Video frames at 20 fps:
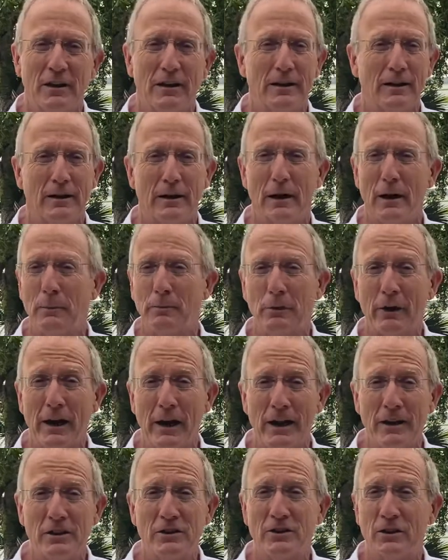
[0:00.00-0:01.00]

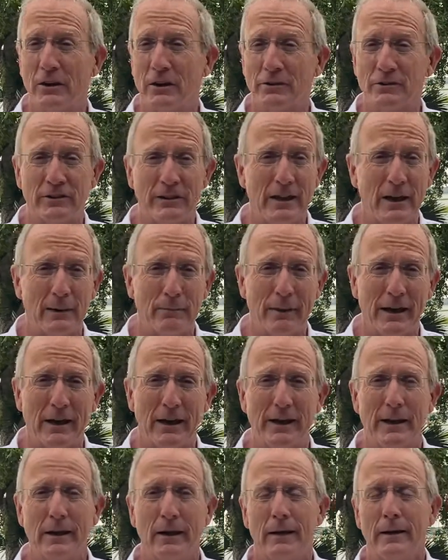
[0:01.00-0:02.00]
appraised,
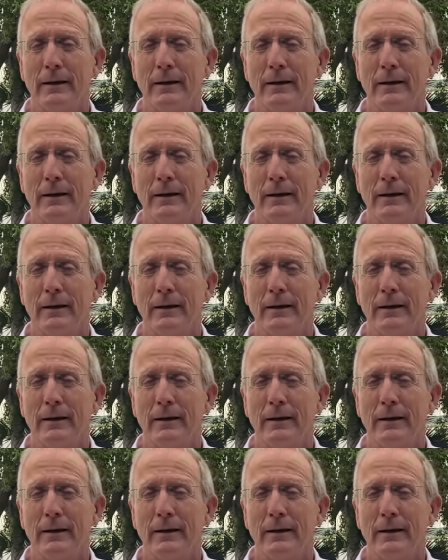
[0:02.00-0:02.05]
CMA,